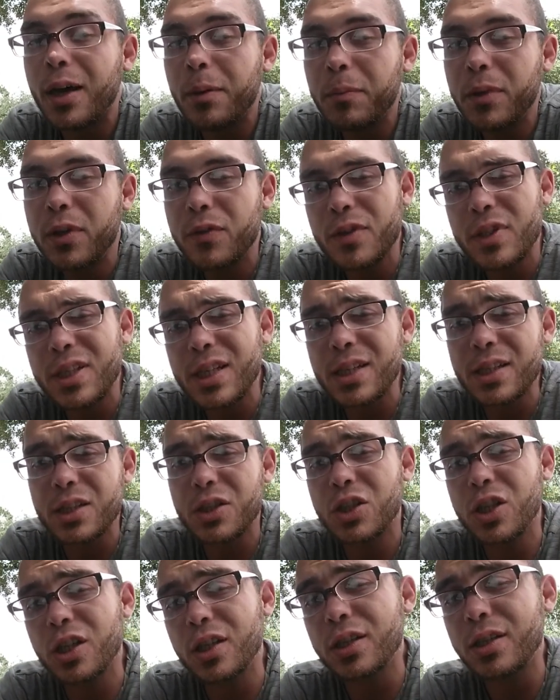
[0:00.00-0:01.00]
I believe it says
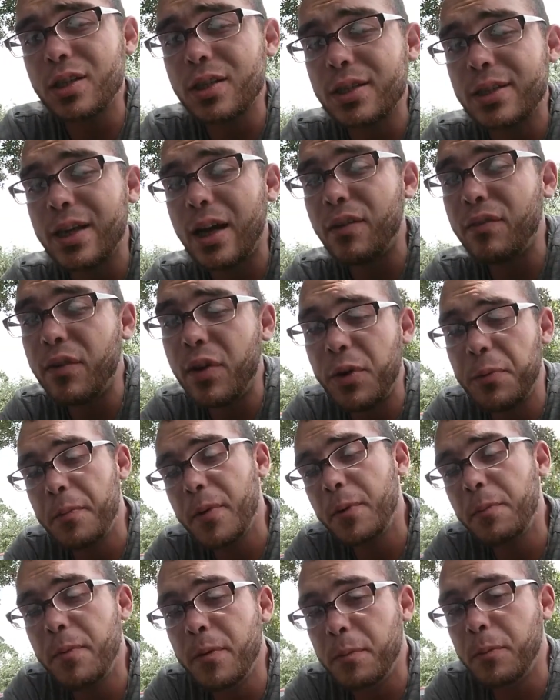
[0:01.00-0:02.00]
in Genesis, not very
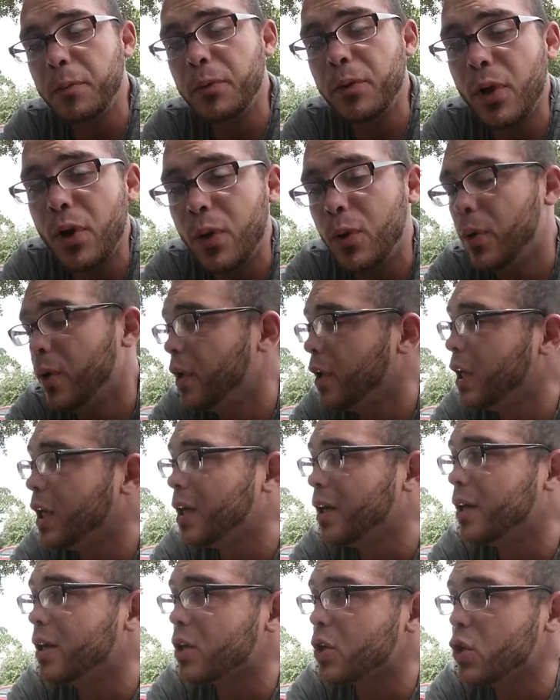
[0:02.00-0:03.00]
many people know,
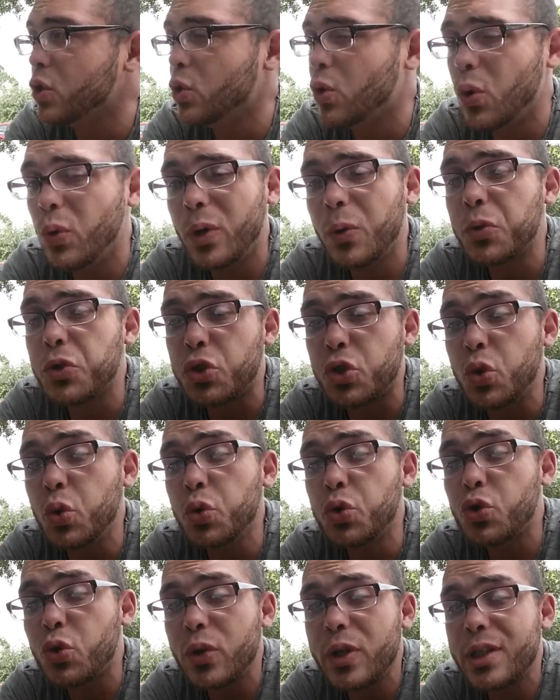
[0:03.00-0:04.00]
there was
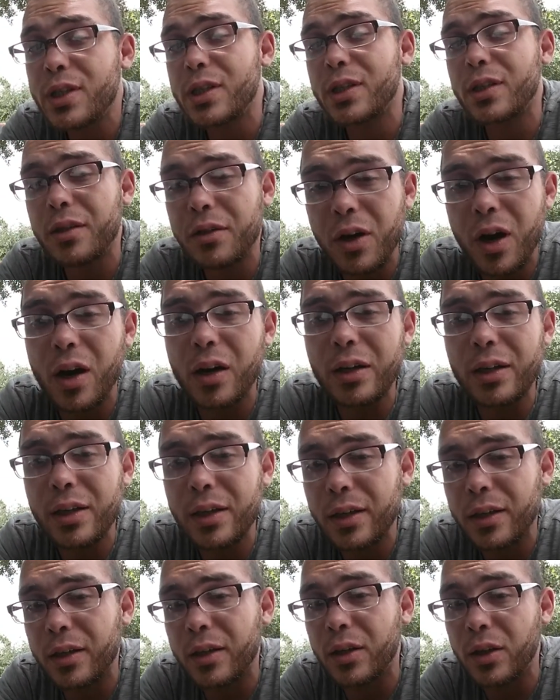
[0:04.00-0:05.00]
2 trees in the Garden of
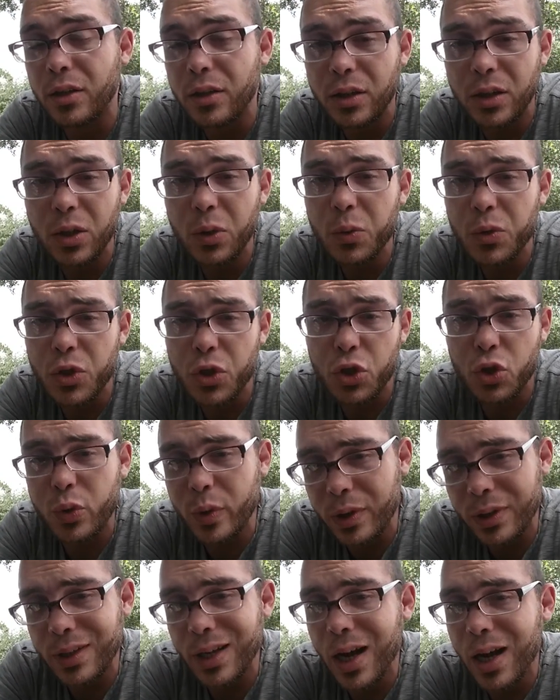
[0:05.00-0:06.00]
Eden. There was a
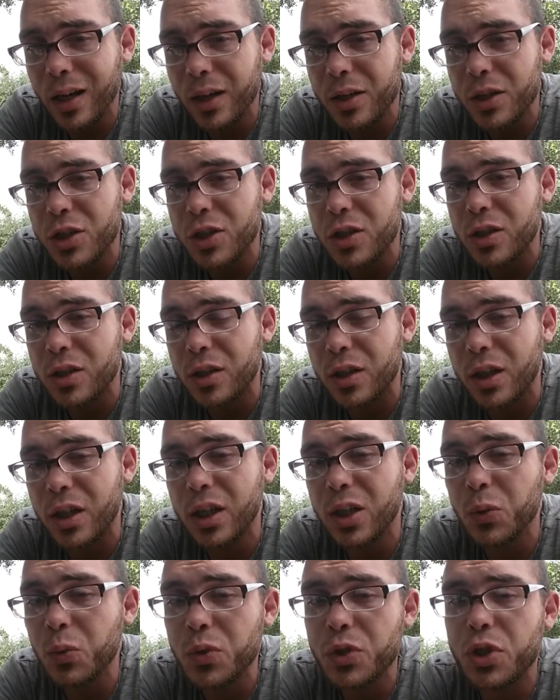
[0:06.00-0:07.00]
tree of knowledge
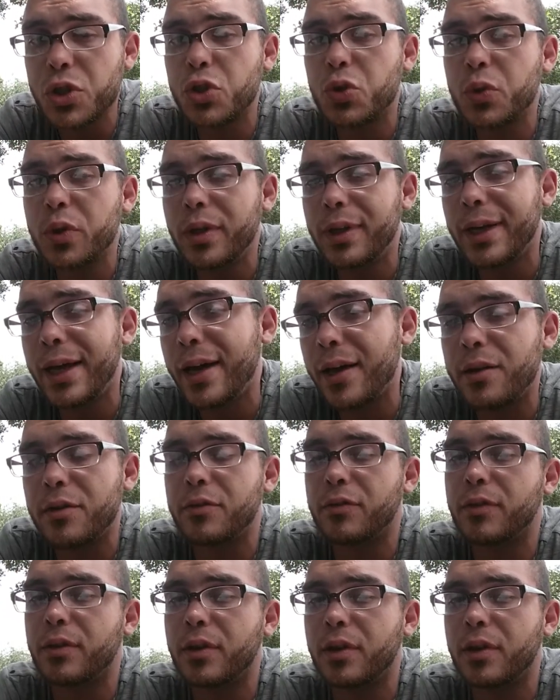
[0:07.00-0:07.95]
and there was a tree of life.